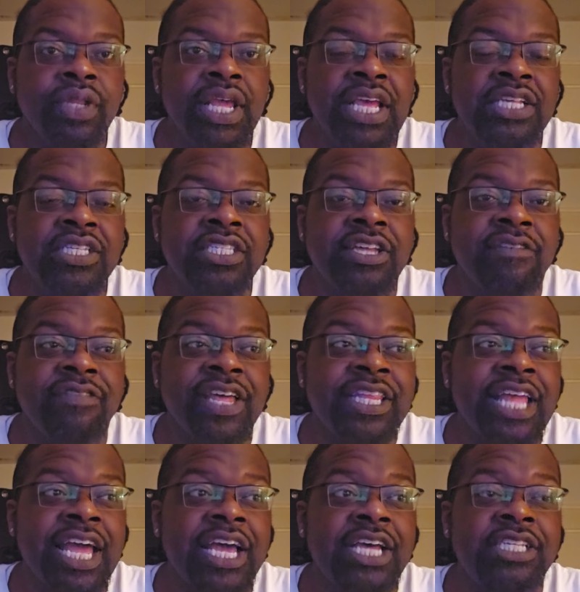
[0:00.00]
and stuff like
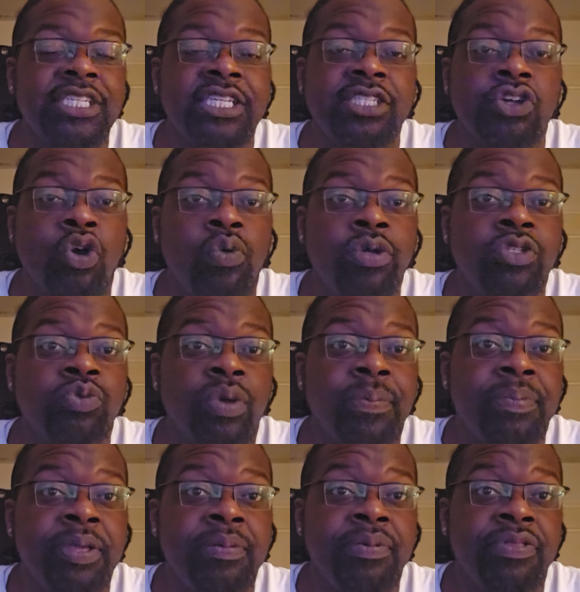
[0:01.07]
that because it's always what
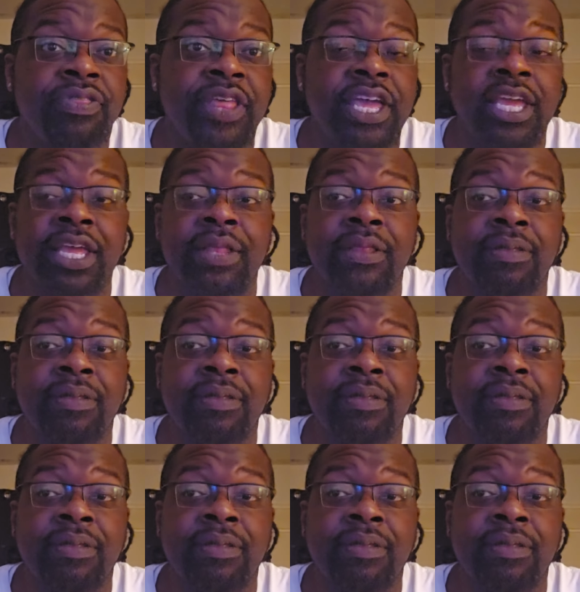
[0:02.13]
people think